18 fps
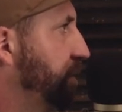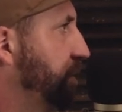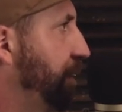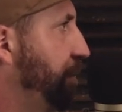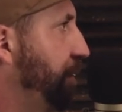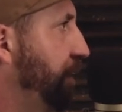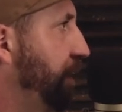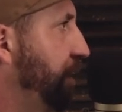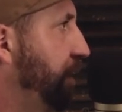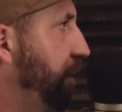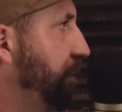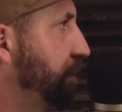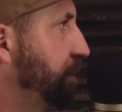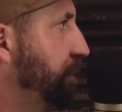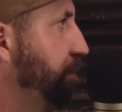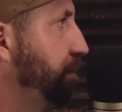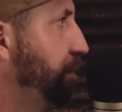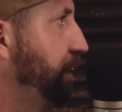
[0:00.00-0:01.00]
to something that needs
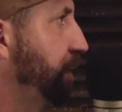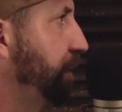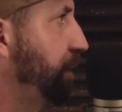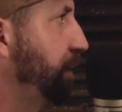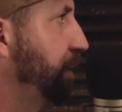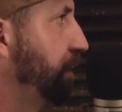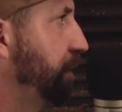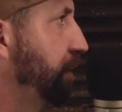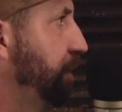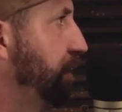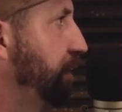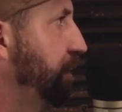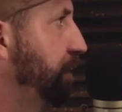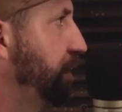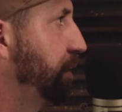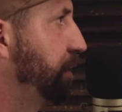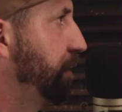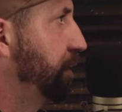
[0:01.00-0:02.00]
to be
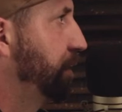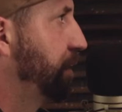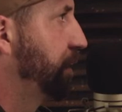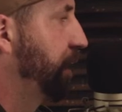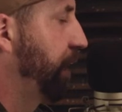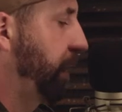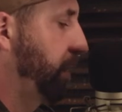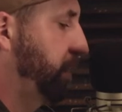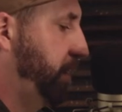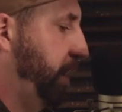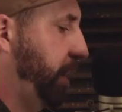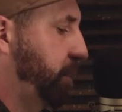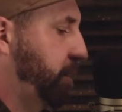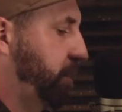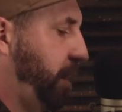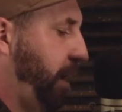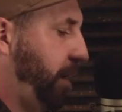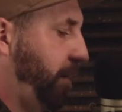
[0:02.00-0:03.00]
like a
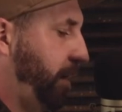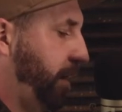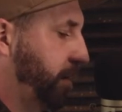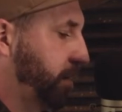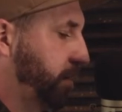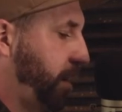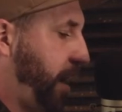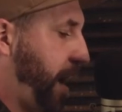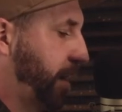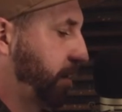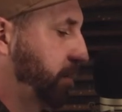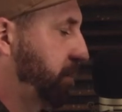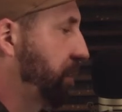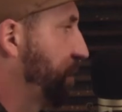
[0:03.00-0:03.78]
dictionary exact